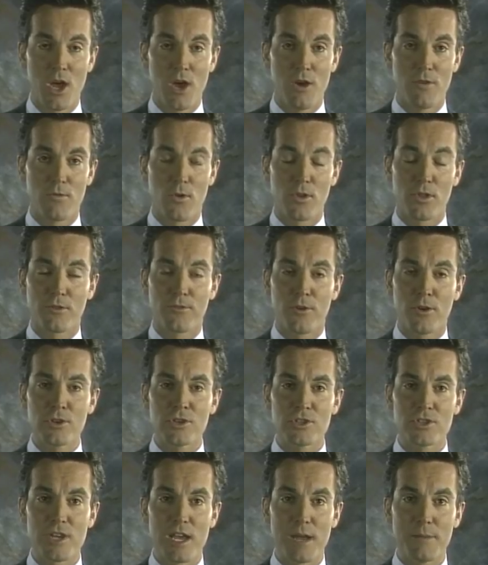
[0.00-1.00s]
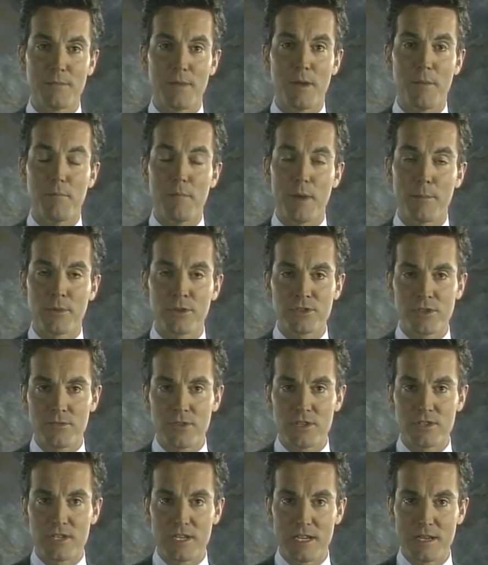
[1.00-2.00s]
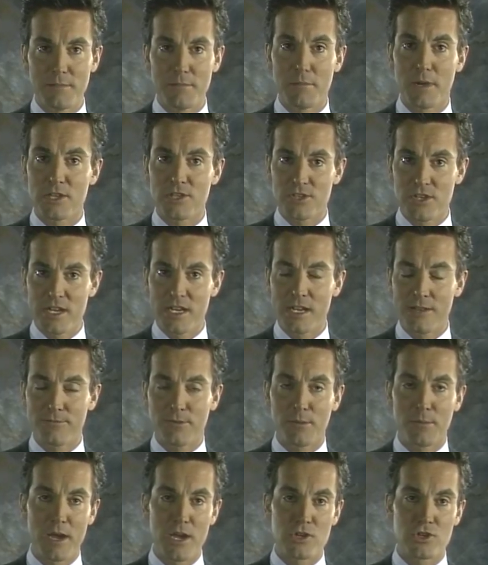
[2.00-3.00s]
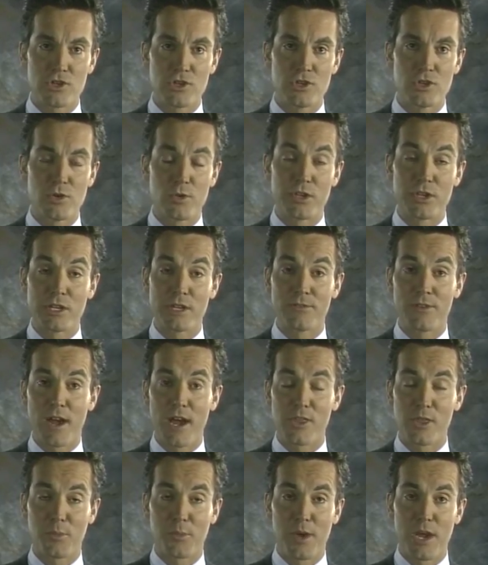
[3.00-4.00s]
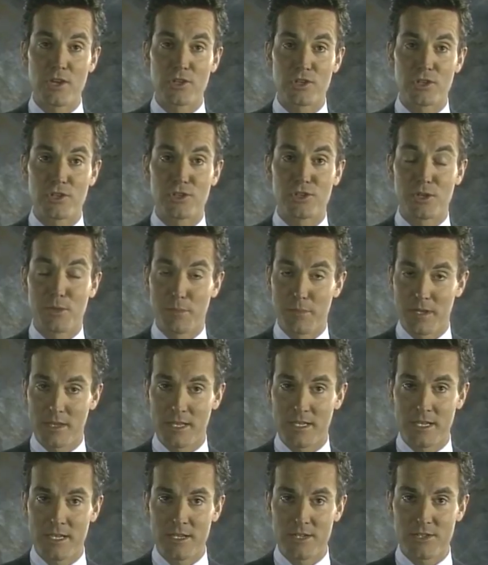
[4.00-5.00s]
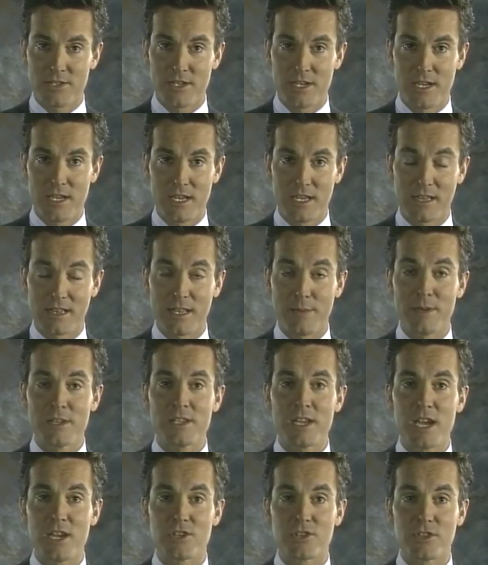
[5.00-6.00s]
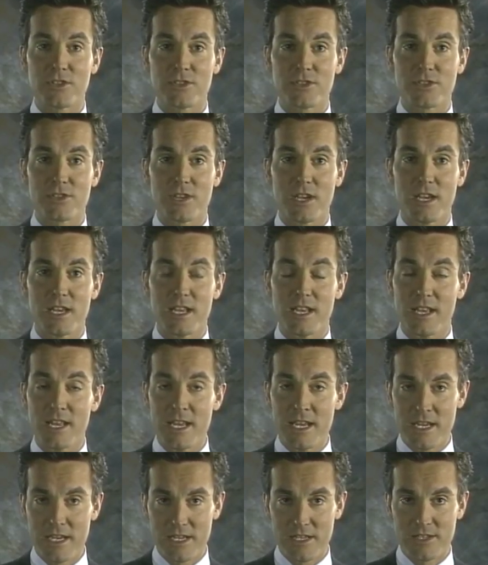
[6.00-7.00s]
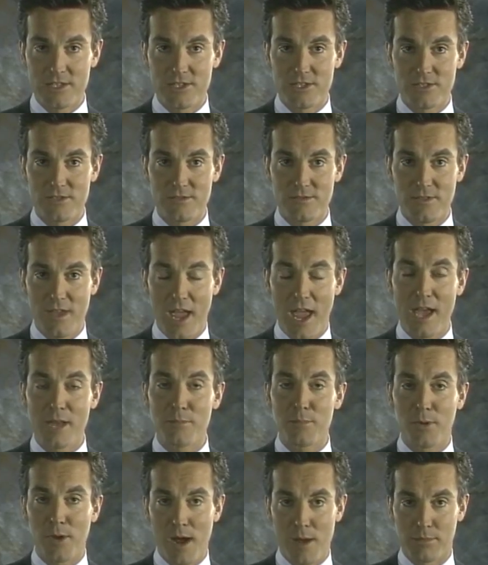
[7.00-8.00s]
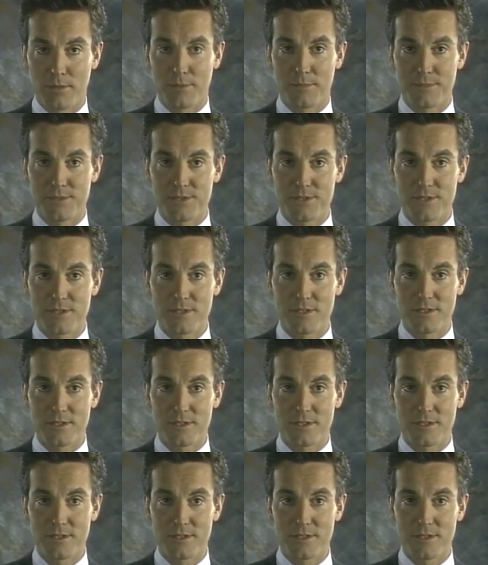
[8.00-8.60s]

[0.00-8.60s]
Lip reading: For the first step, members of the team must seek information to identify the patient's abilities, limitations, needs, and problems.